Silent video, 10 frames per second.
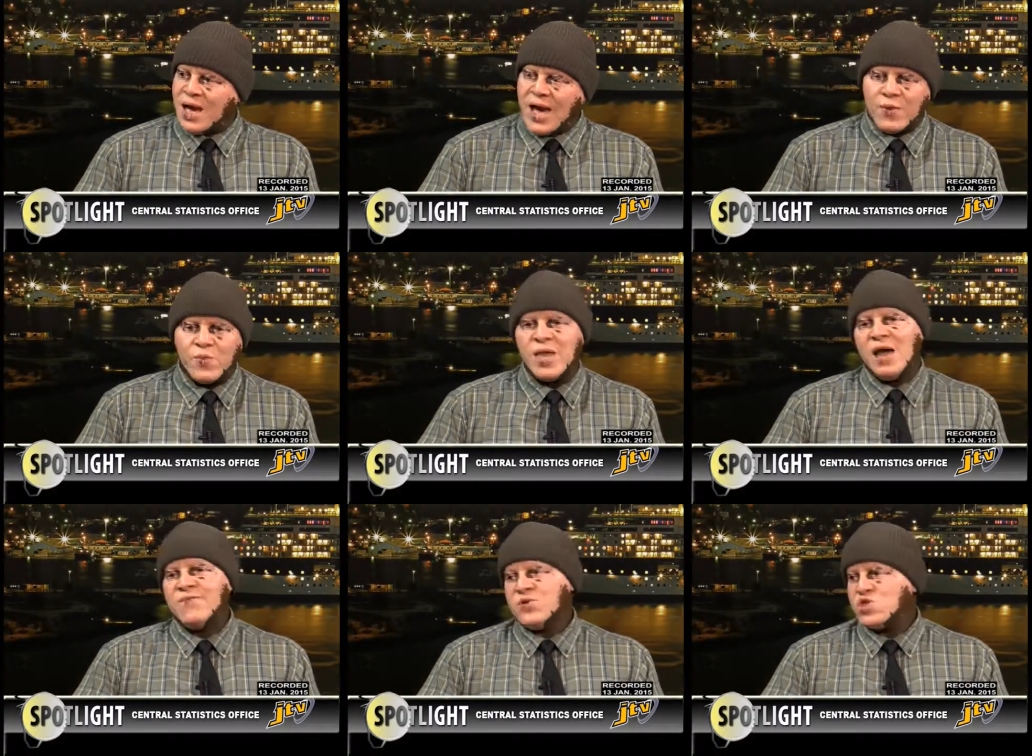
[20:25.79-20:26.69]
And we
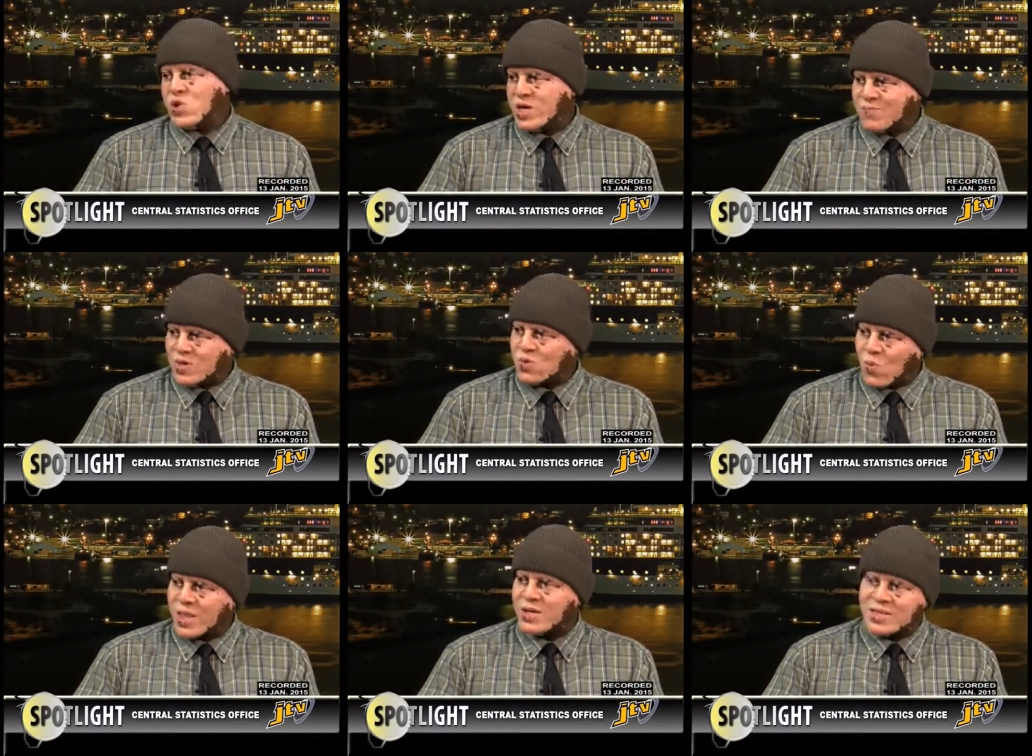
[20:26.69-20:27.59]
have no choice but to
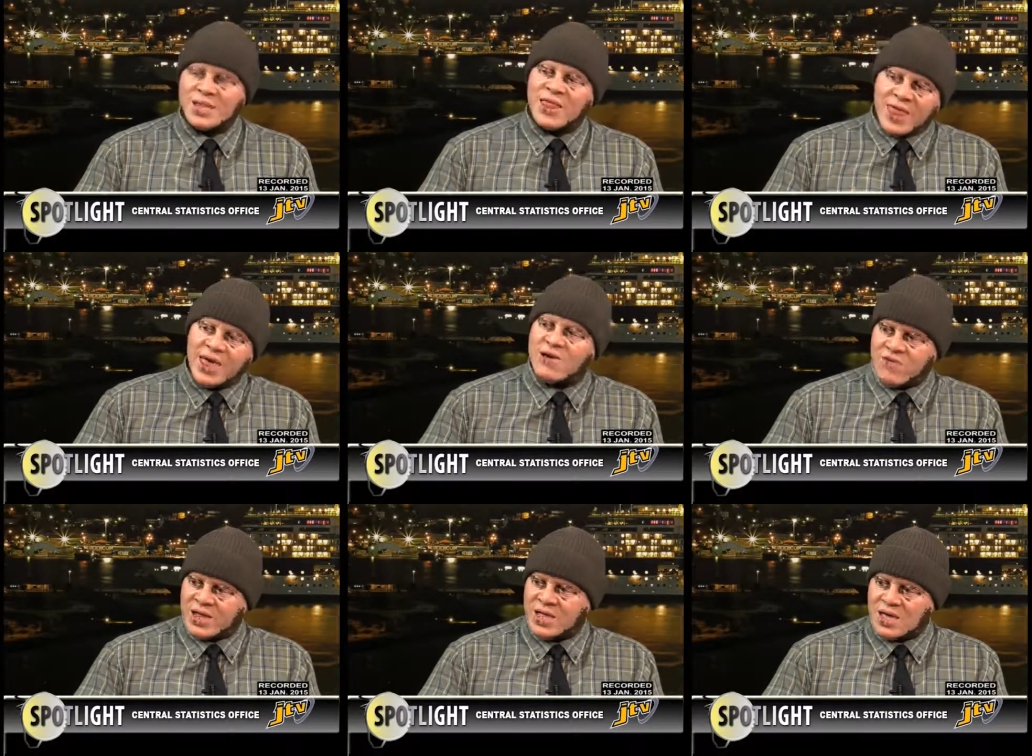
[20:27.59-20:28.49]
wait until they are
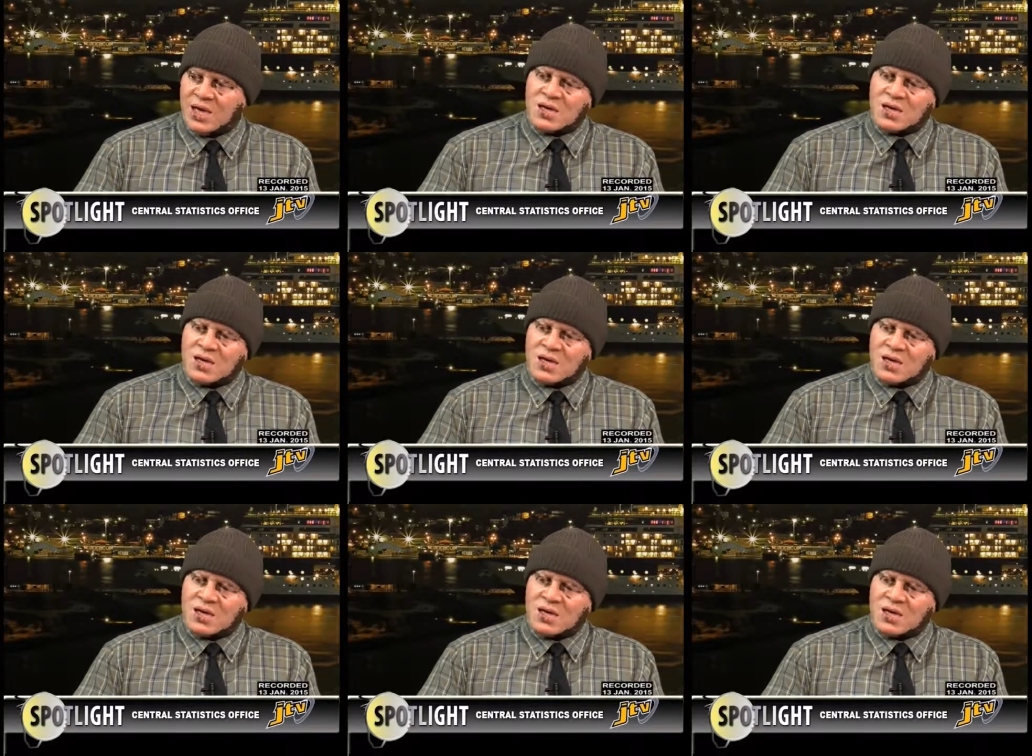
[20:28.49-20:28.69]
ready.